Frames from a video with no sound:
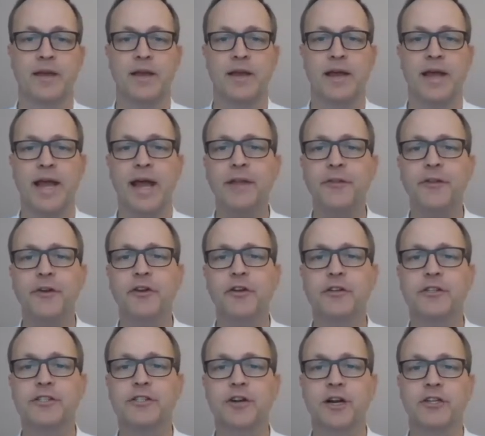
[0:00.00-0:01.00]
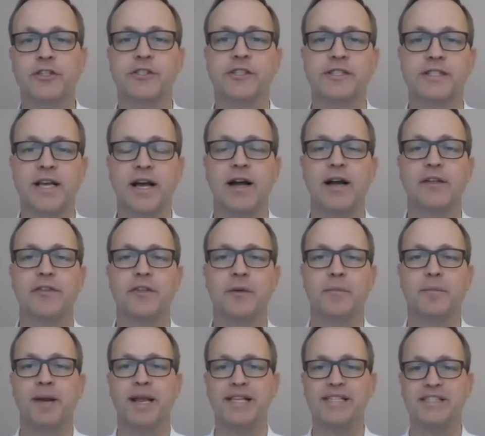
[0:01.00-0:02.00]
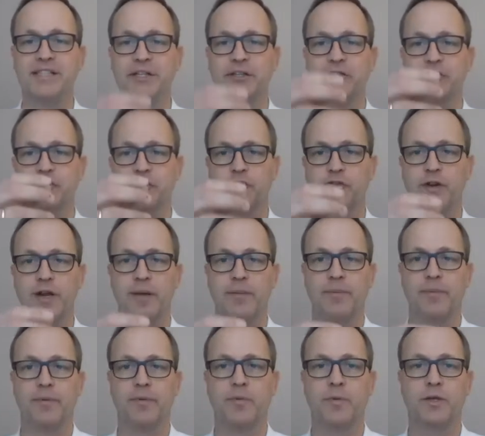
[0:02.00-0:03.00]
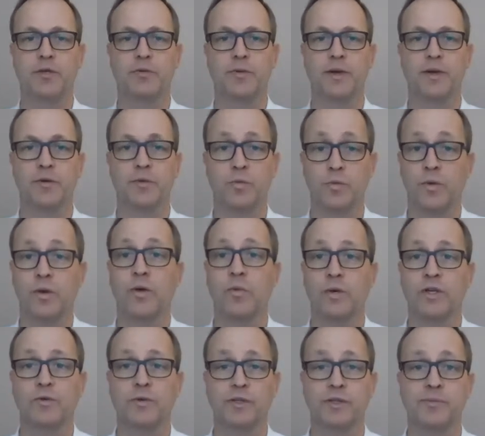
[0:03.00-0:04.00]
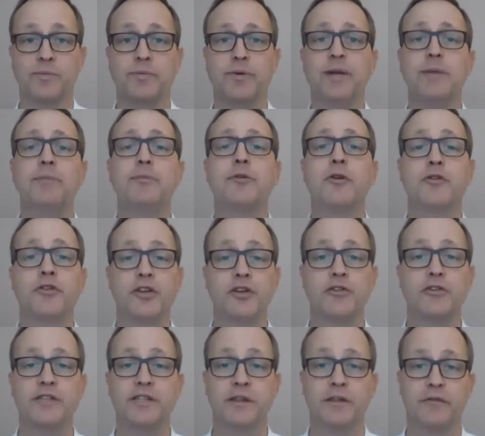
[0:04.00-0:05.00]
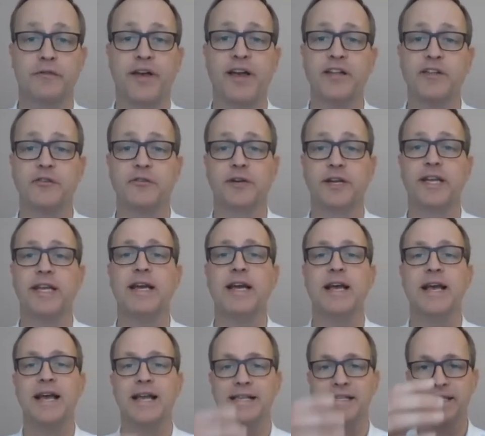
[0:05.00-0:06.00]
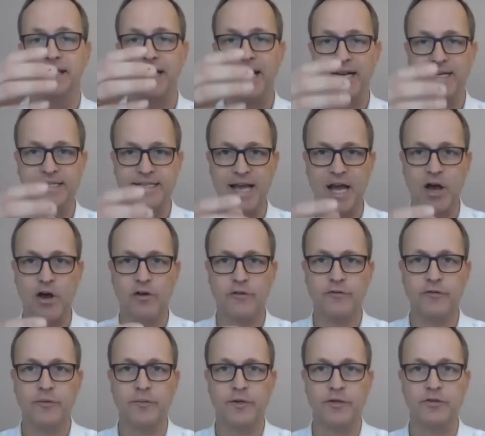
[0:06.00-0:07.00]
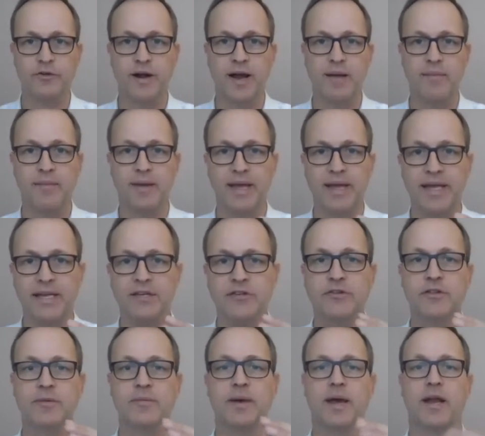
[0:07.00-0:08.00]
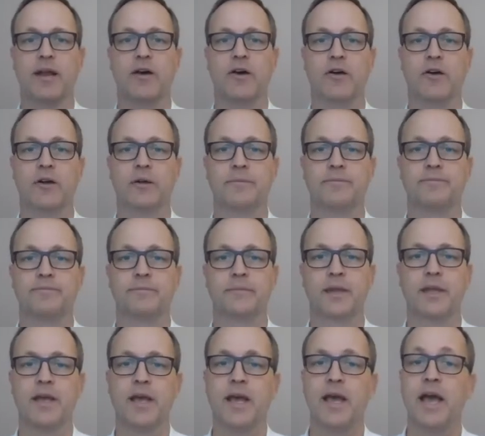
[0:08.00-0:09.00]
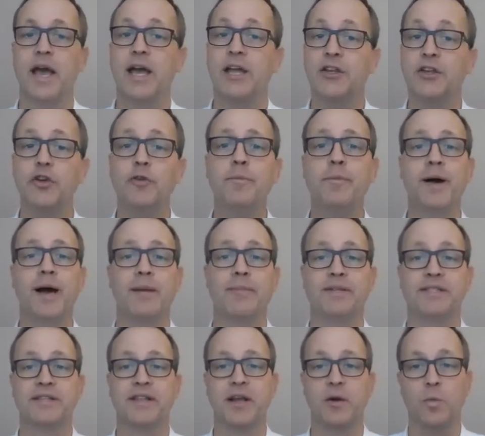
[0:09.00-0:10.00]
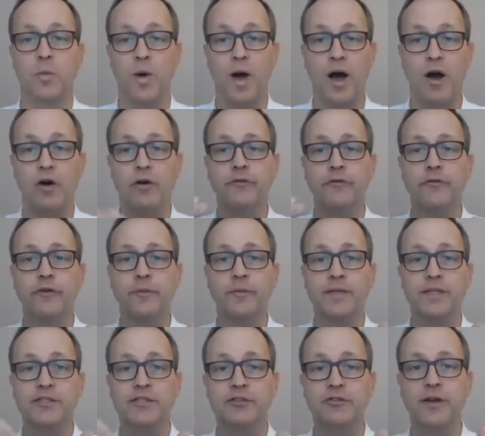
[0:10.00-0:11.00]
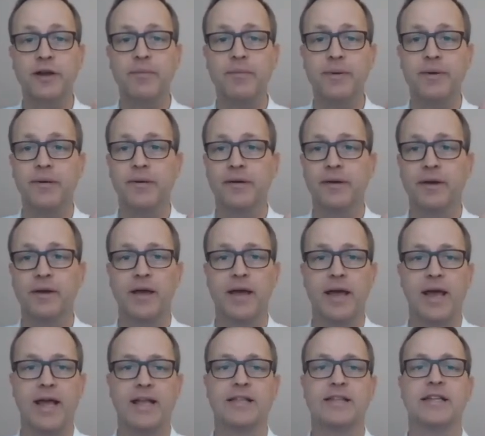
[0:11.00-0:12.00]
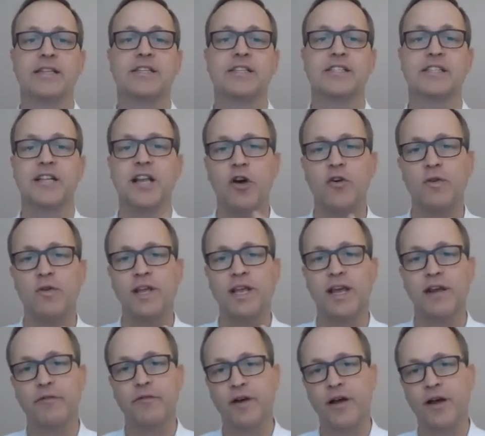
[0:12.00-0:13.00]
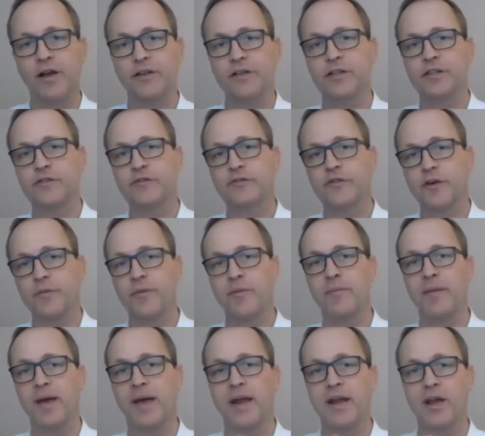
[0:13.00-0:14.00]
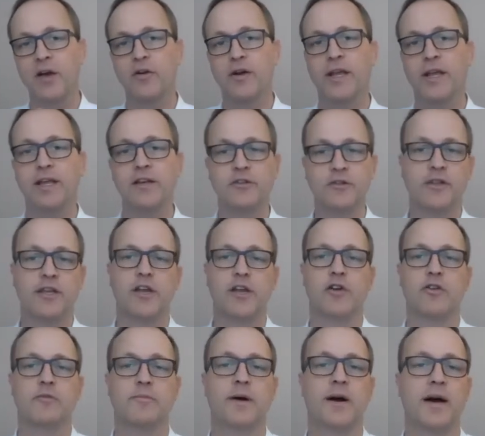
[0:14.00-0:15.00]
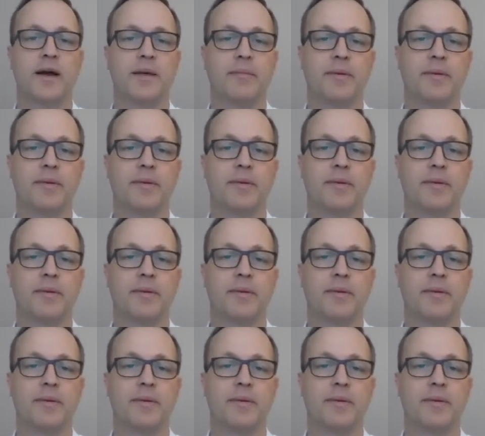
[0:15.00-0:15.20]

At the construction site, the plastic strip, which was pre-produced in the factory, is let down from a drum into the manhole. A new pipe is then wound from this strip, and it slowly advances from the manhole into the old pipe.